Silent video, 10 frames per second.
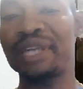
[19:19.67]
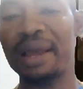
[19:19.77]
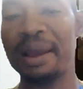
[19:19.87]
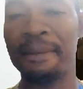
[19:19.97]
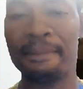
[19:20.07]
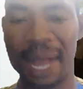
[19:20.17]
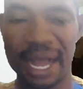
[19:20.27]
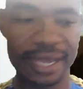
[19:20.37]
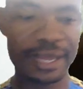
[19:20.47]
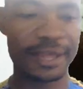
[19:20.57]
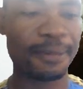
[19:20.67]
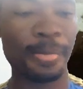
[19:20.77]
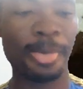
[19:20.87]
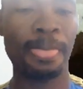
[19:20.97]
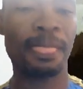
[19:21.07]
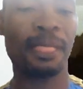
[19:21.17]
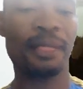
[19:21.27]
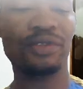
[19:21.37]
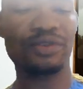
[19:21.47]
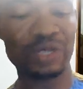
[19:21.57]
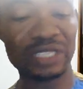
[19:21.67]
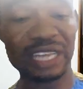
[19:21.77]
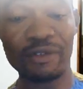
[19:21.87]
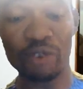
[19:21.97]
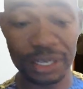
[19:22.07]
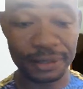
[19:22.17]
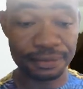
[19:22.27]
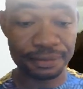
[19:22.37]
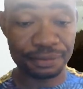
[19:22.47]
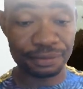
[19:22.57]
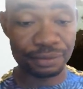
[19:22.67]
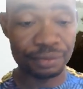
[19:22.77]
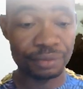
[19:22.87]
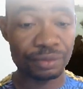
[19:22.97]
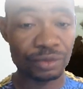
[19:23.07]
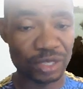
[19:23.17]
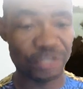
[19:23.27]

mark. It must have what? Question mark.